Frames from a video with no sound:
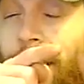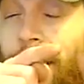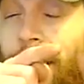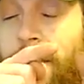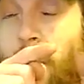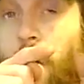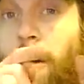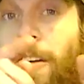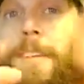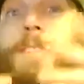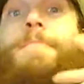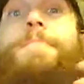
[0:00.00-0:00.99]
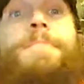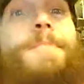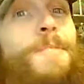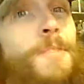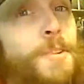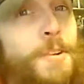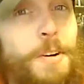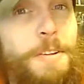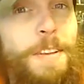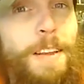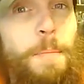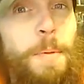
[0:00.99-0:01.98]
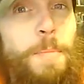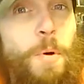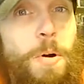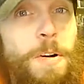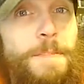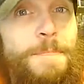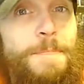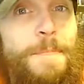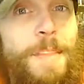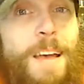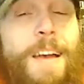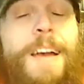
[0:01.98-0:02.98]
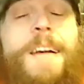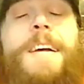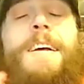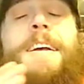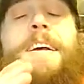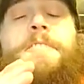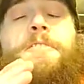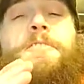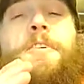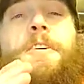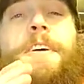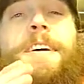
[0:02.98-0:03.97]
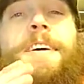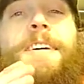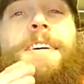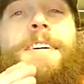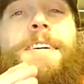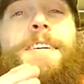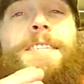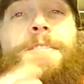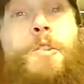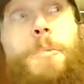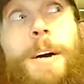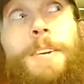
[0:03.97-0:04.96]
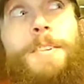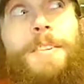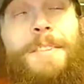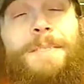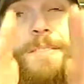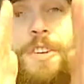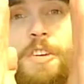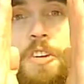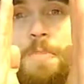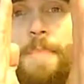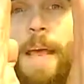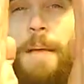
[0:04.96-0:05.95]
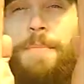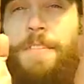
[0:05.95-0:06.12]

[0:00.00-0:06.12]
slightly smaller, turns a little bit more. If it's turning too much, you just make